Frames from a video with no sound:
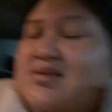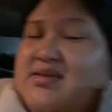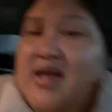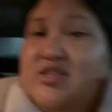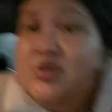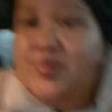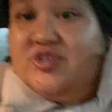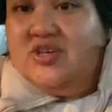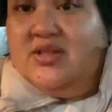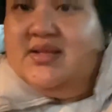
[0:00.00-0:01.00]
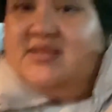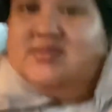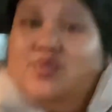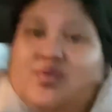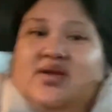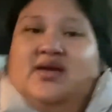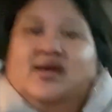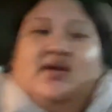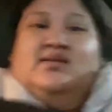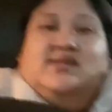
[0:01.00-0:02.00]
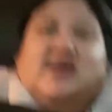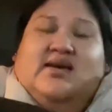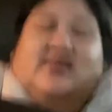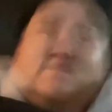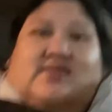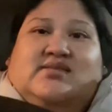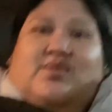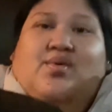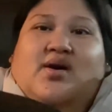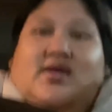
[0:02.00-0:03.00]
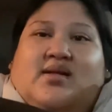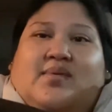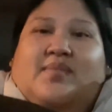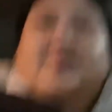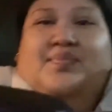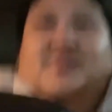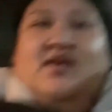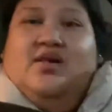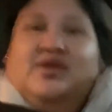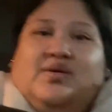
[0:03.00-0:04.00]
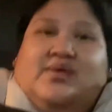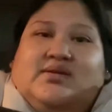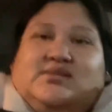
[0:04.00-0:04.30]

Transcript: it got super chilly this morning. It's like 61. I'm, I'm telling you, it's